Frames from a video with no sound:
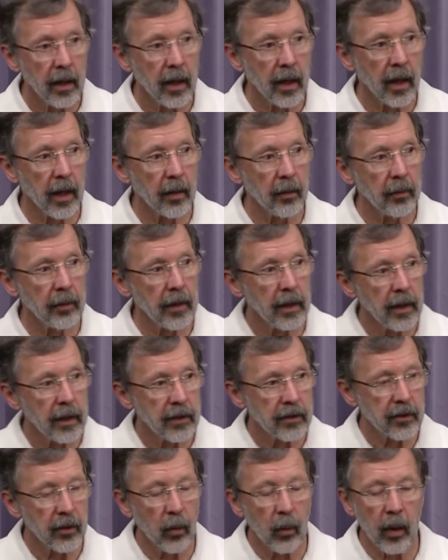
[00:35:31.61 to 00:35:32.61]
Um,
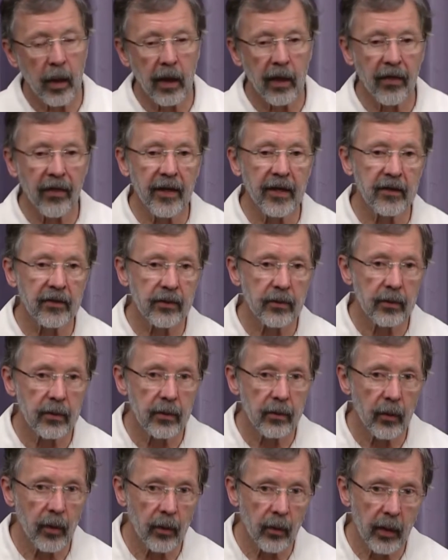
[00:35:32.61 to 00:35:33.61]
so one of the things
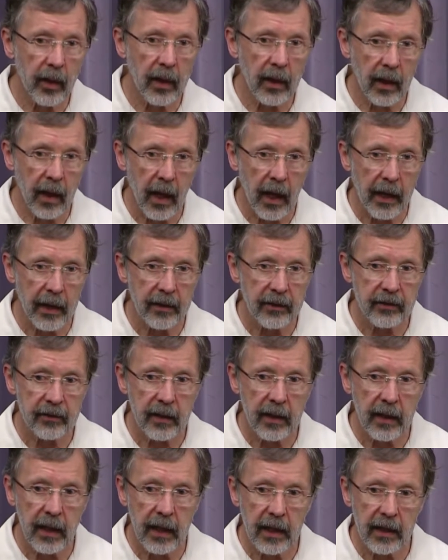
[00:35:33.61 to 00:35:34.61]
we
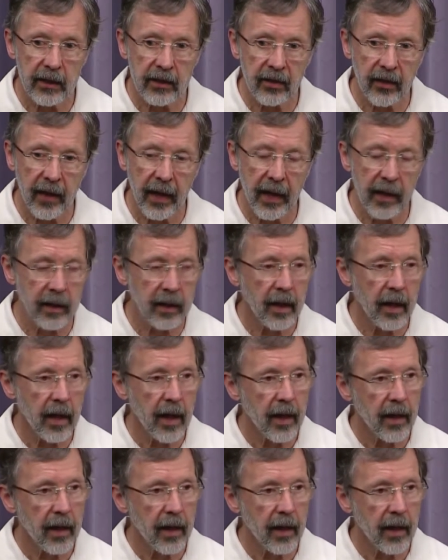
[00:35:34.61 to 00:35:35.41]
realized is that